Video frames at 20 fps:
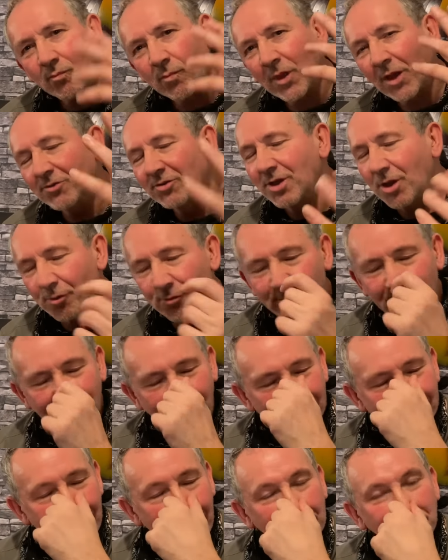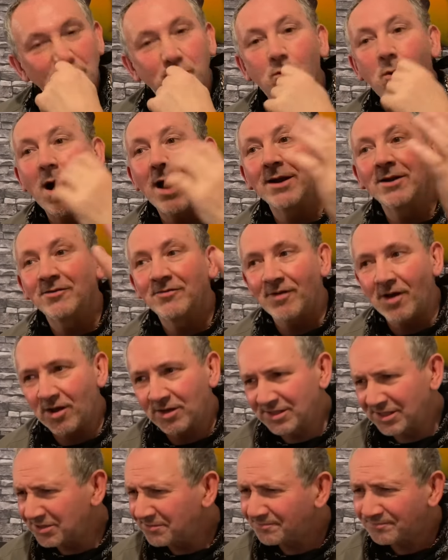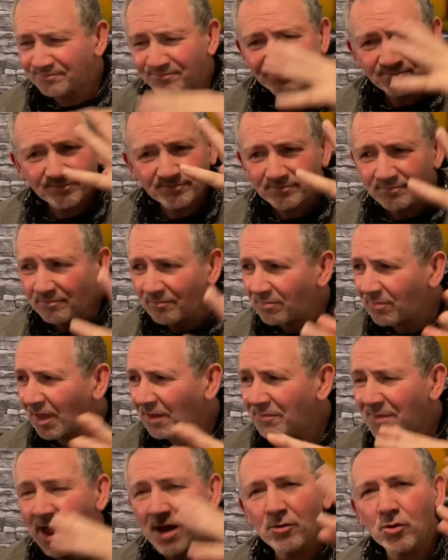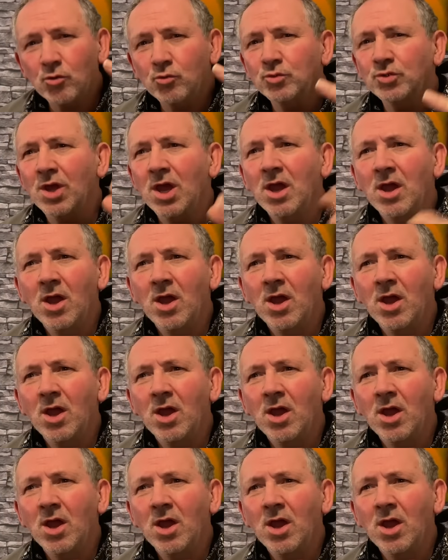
so uh, that's one advantage. Now, of course,